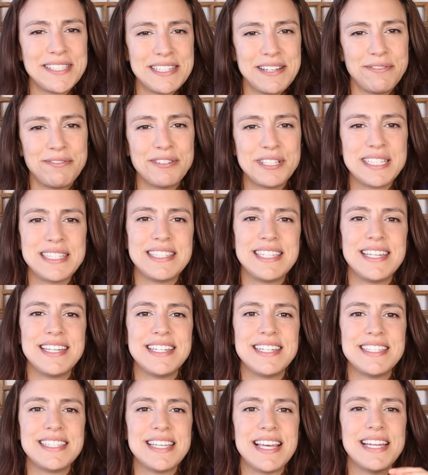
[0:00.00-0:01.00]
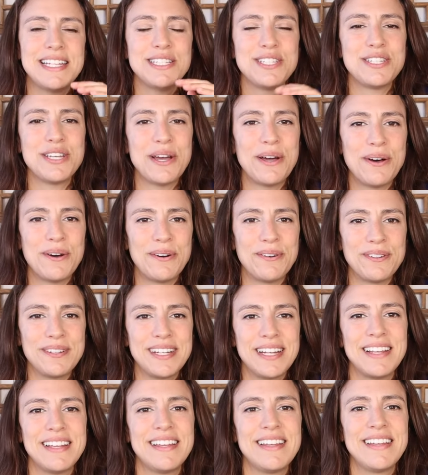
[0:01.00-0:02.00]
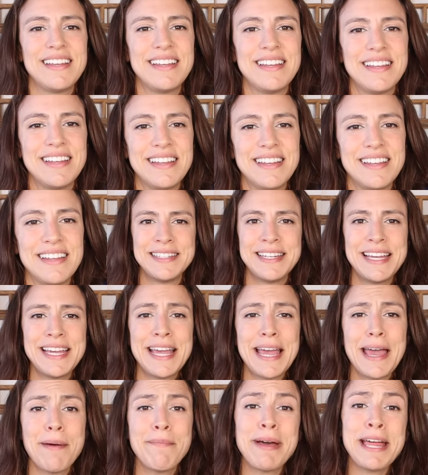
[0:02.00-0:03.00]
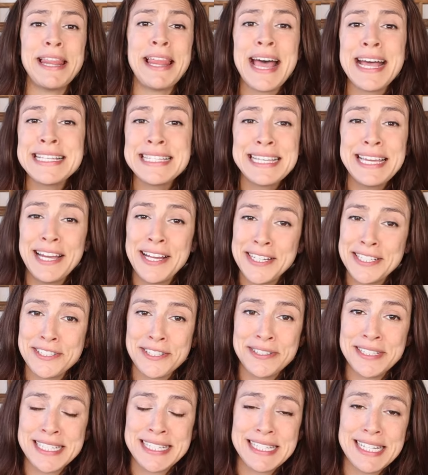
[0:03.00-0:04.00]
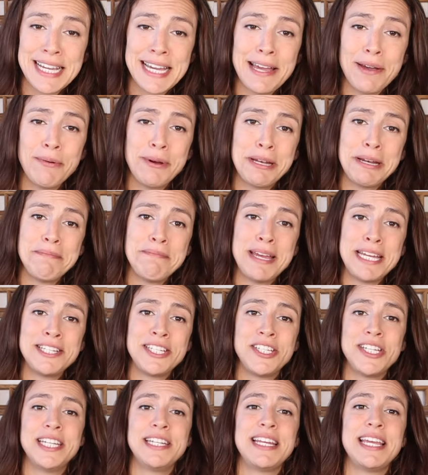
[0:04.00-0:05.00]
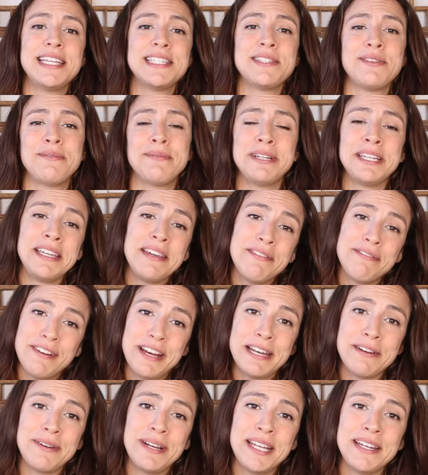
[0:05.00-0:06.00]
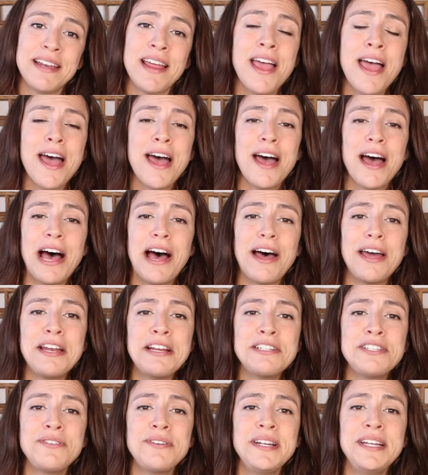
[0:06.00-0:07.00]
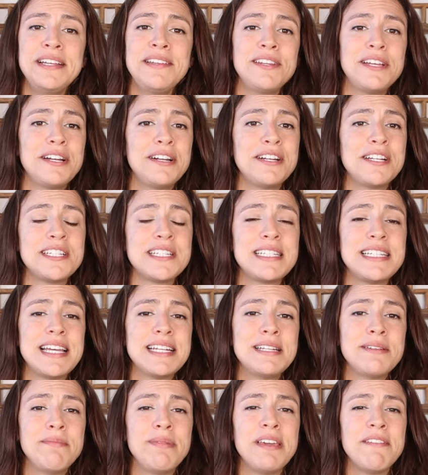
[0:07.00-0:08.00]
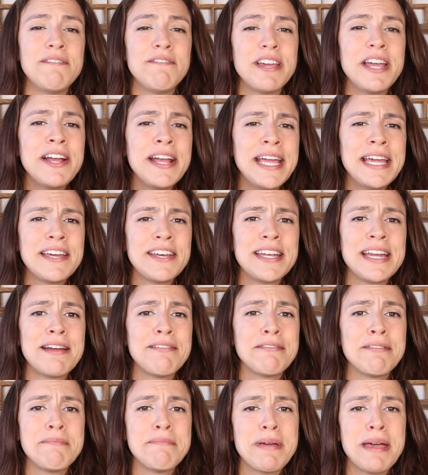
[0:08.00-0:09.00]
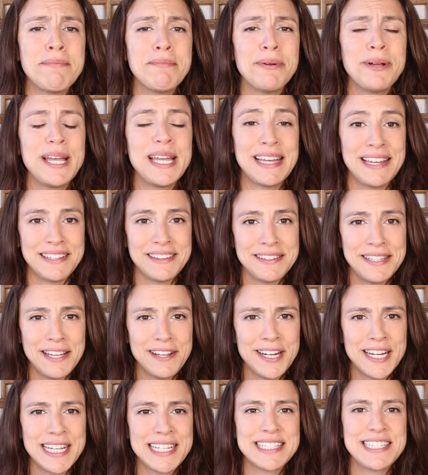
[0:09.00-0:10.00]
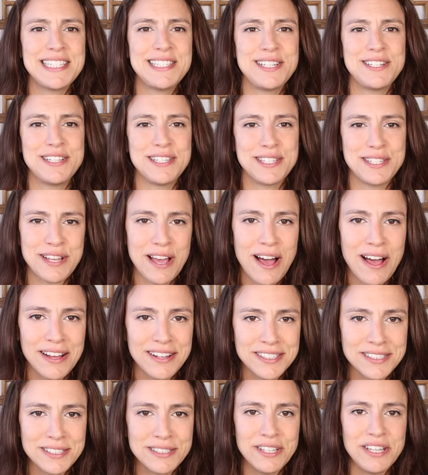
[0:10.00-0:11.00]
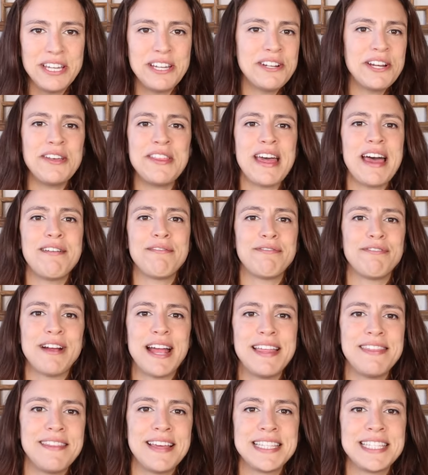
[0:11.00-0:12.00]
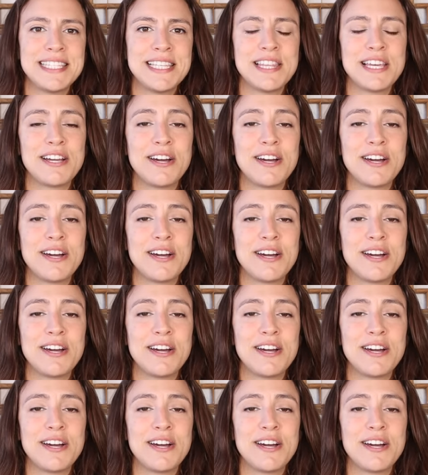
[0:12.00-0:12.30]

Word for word: differences in tone. And my last characteristic I want to mention is a really fun one. Auditory learners tend to be very good at remembering lyrics to songs. So, you know, that friend that's in the